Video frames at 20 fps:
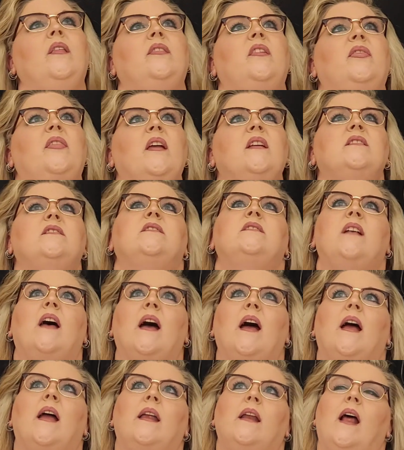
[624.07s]
of the things
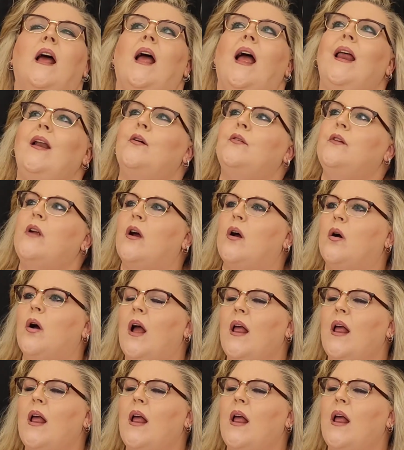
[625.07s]
that, I don't know,